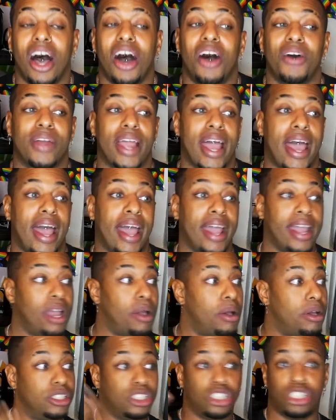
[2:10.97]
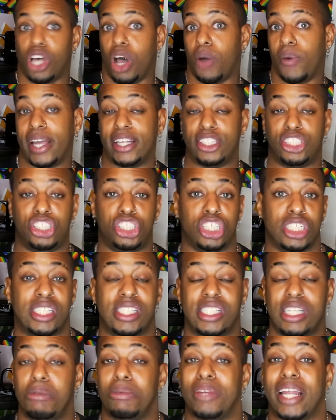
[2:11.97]
Okay, so it's
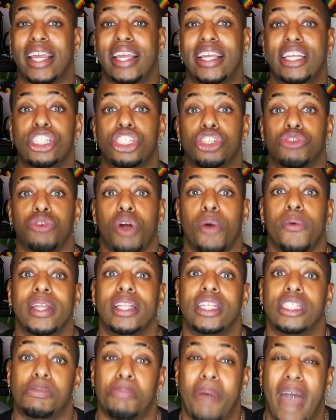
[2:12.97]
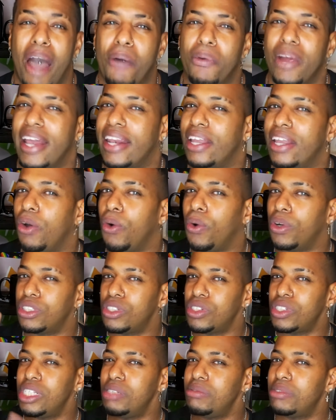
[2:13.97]
just seeming like he's growing this power, and he
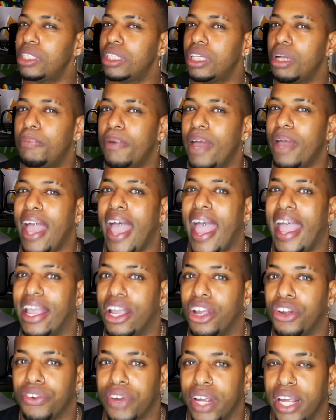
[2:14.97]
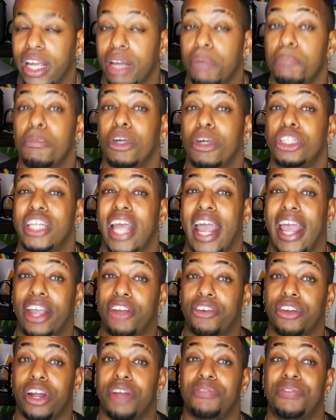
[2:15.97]
also seems a little bit angry, much
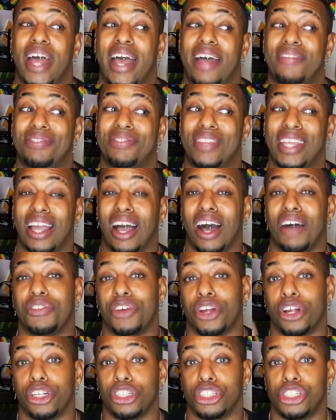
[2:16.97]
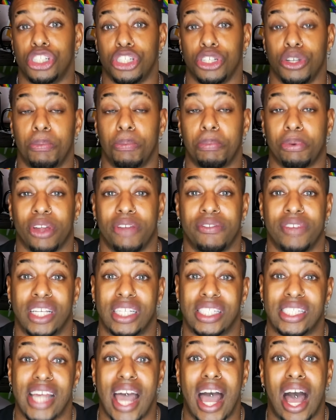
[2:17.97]
angrier than the other two
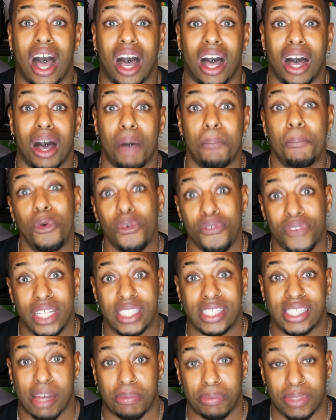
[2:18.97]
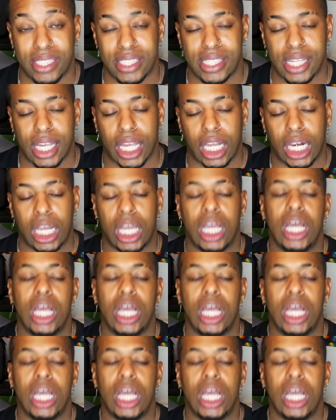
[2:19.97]
previous movies that we've seen,